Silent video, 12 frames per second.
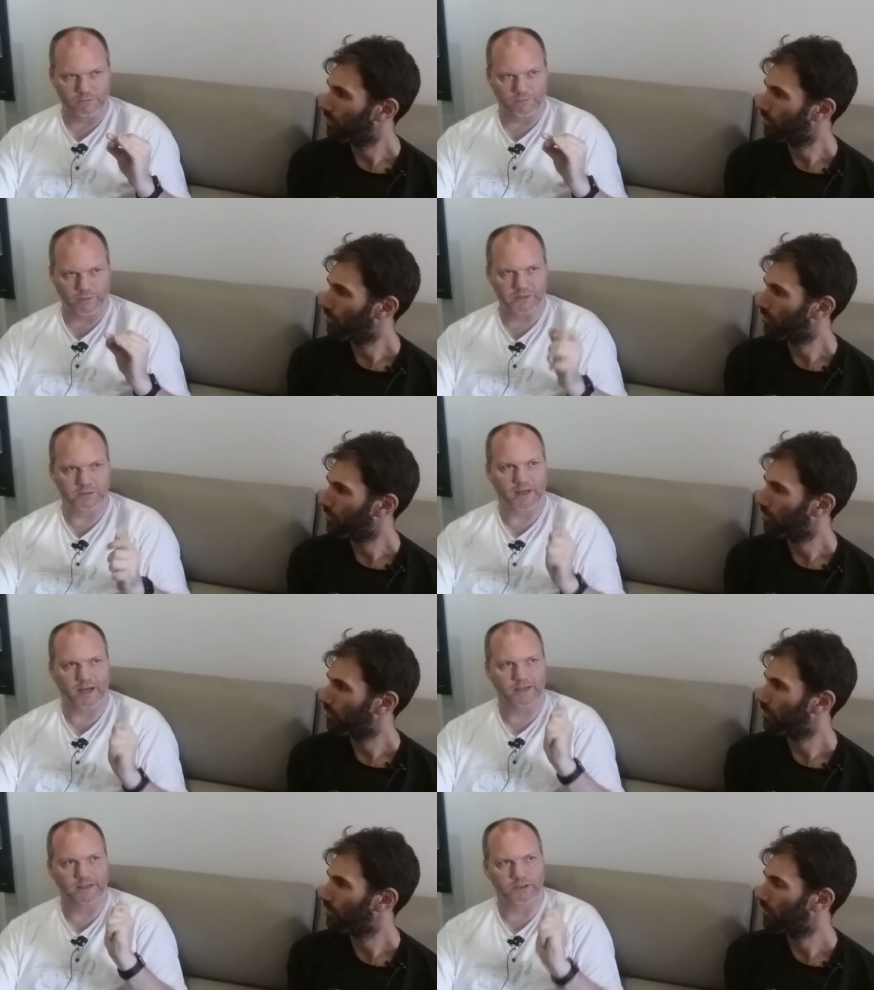Speaker 1: when you
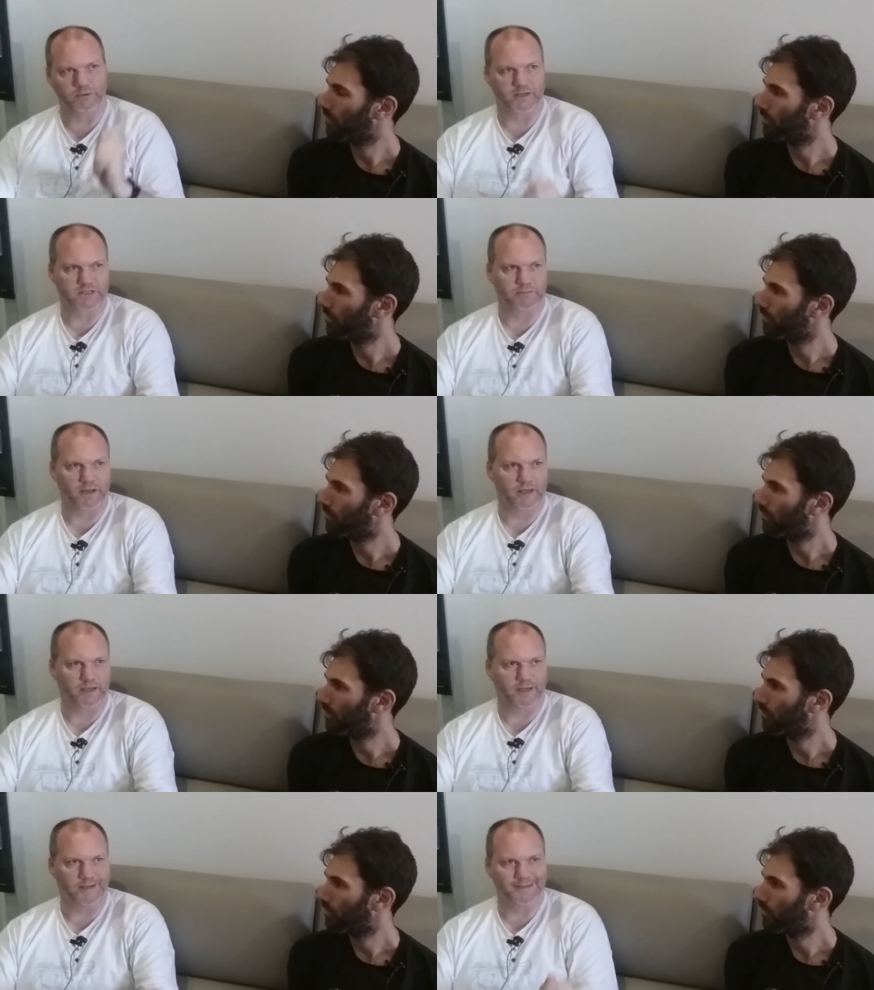hand in your
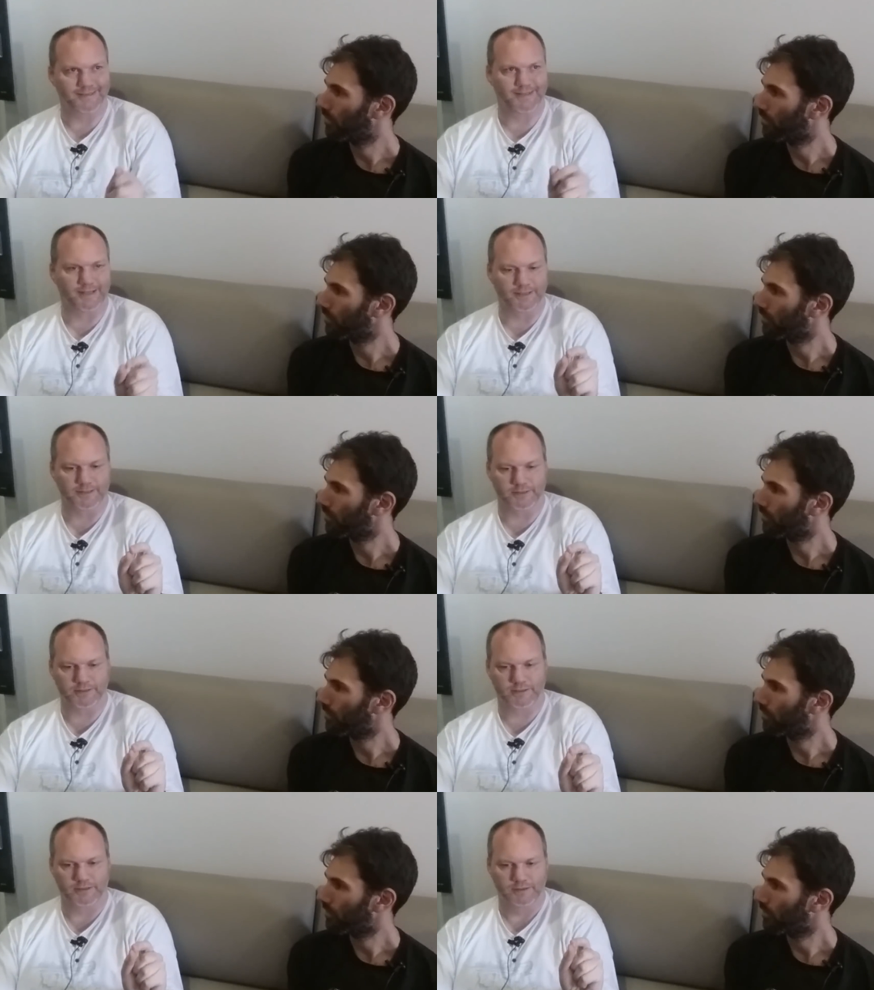resume and it
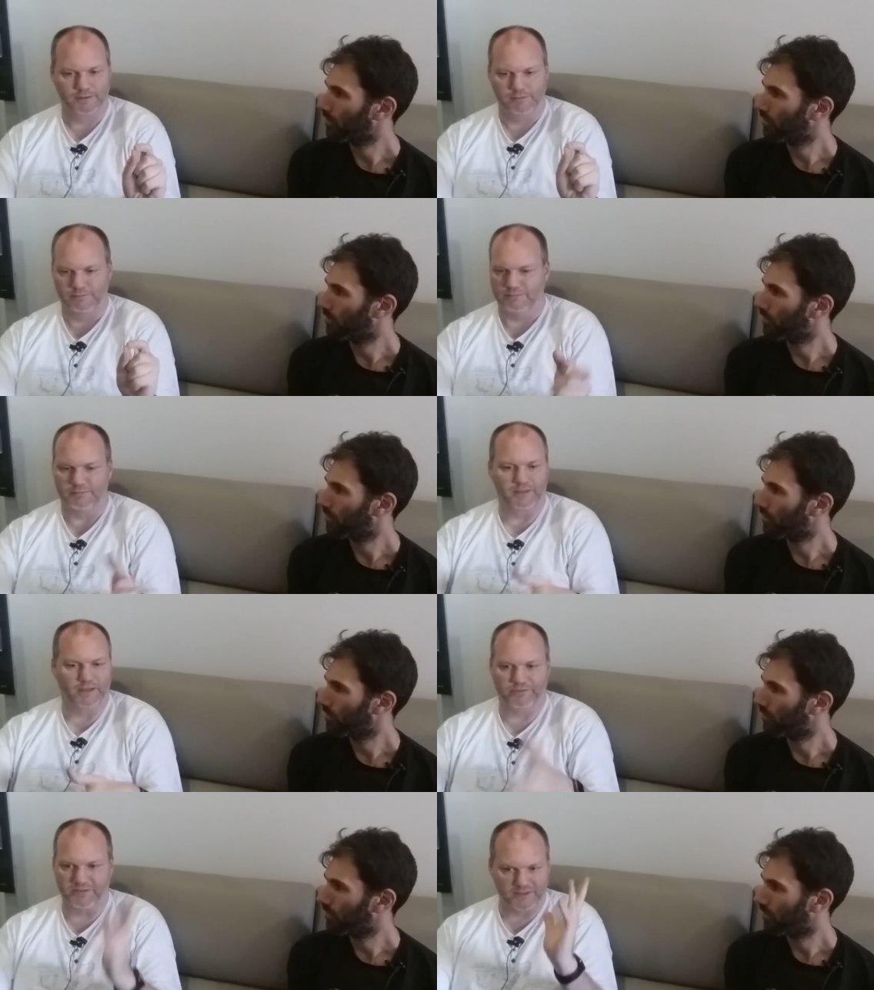says,
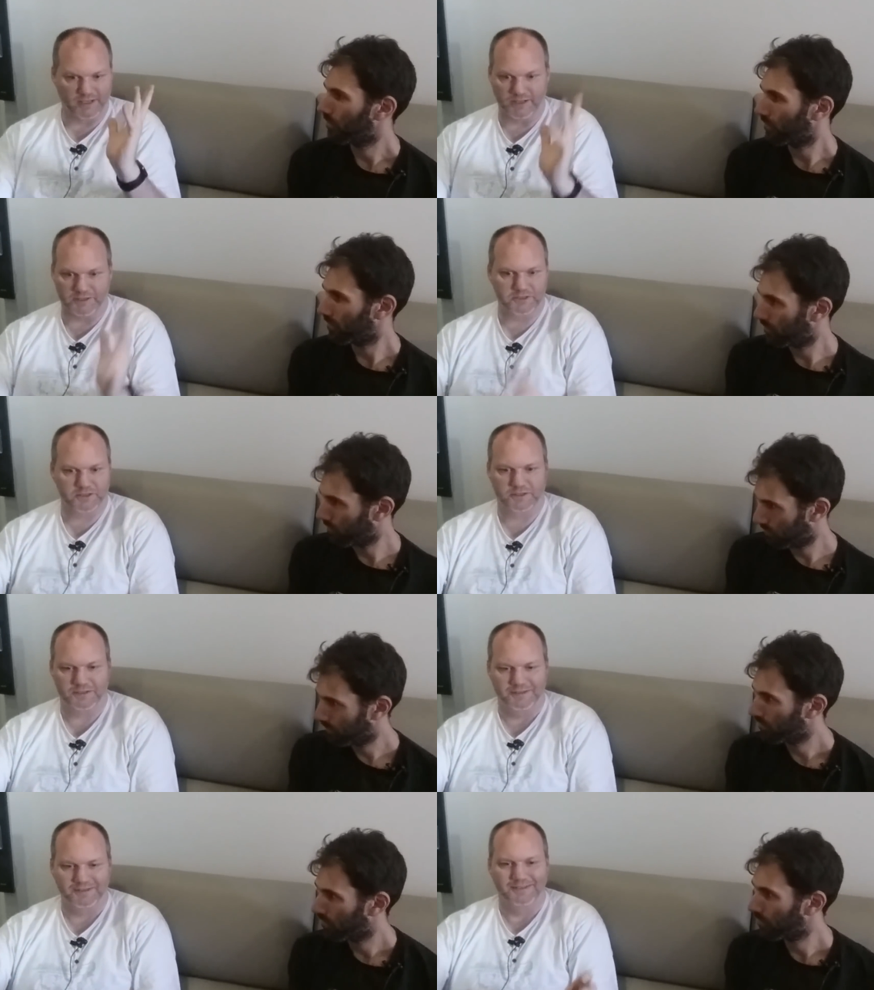if it
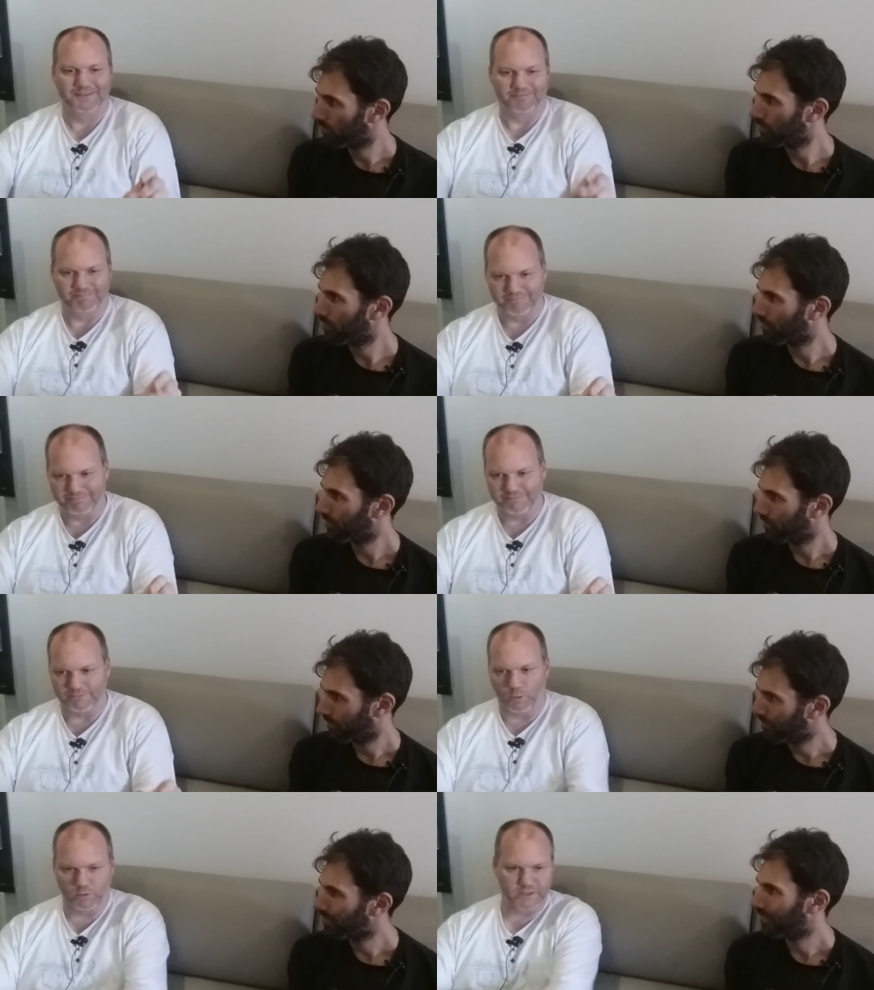does,
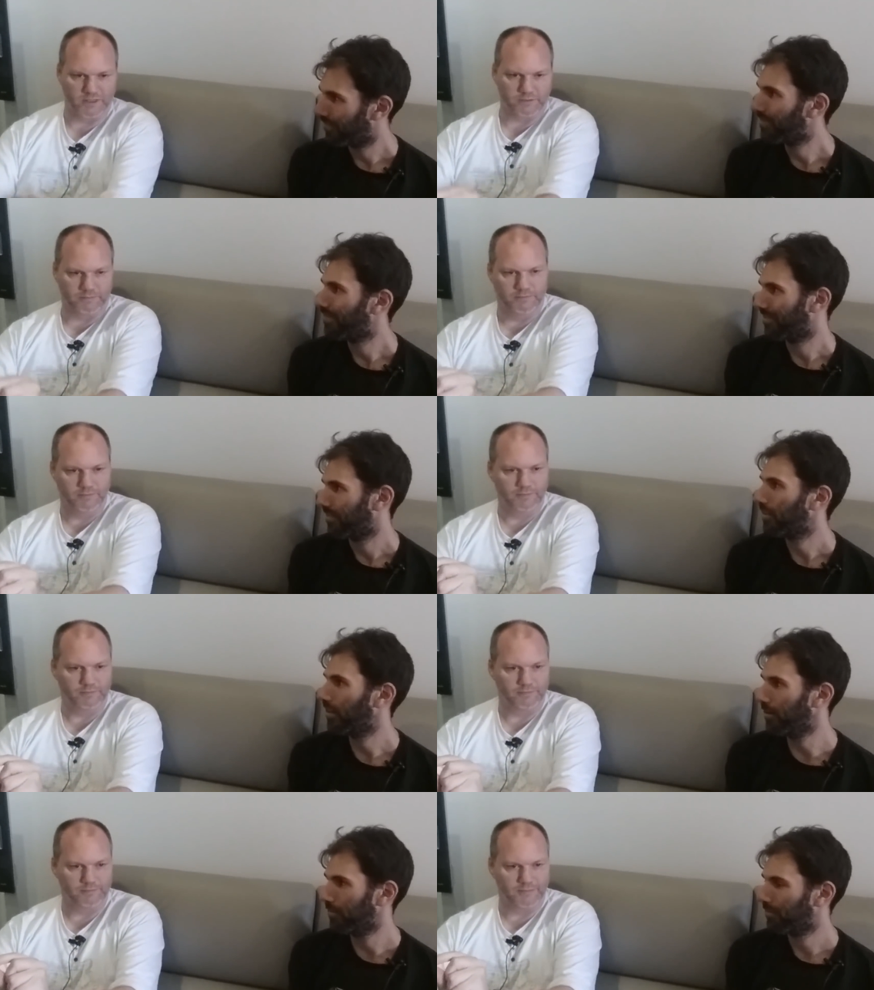autism,
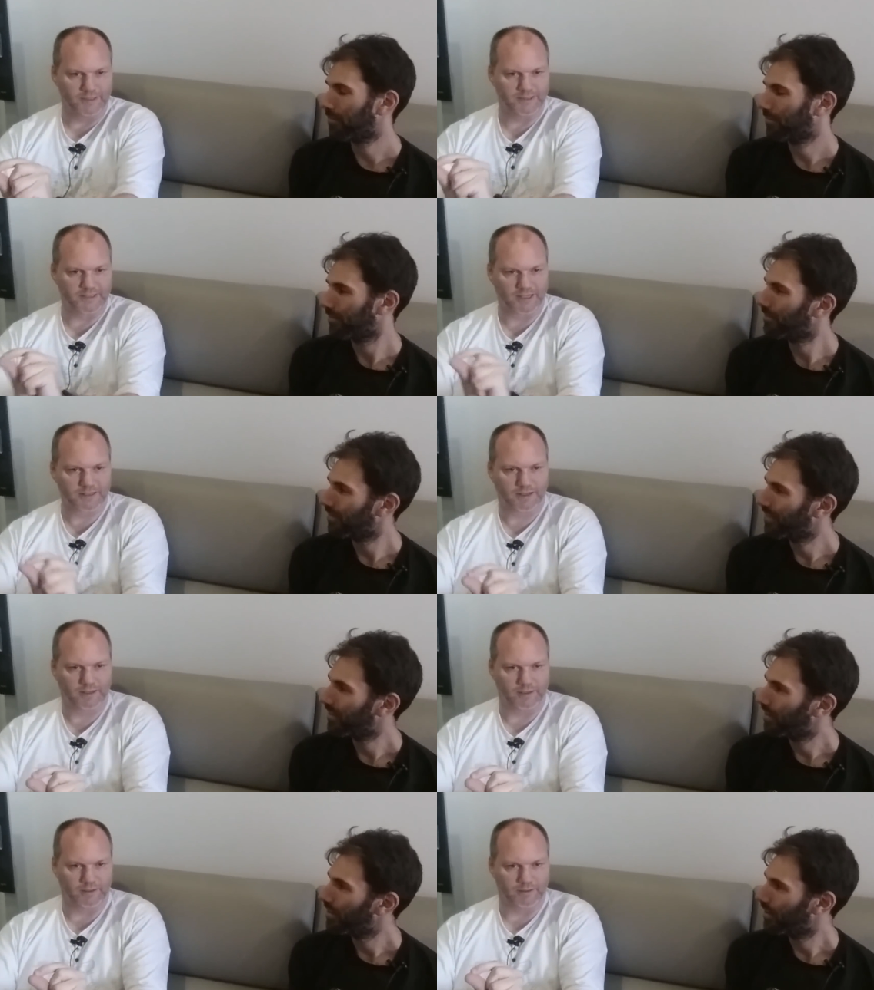
Speaker 2: Yeah. It's
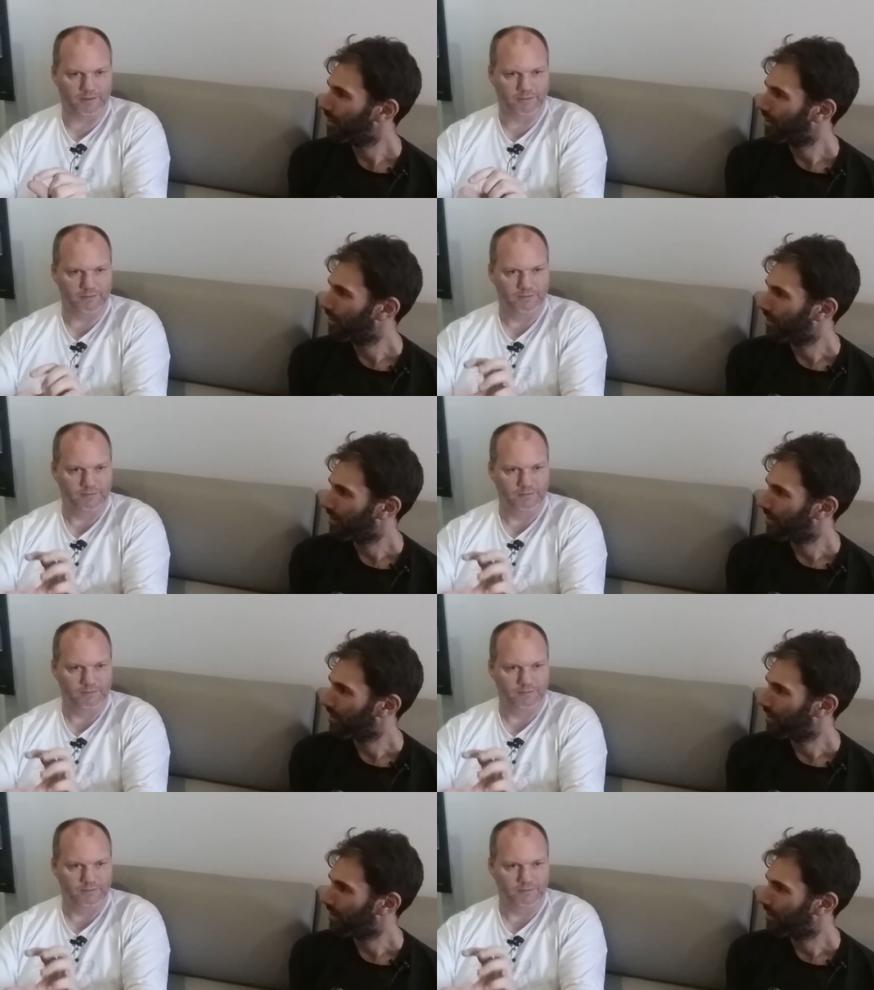actually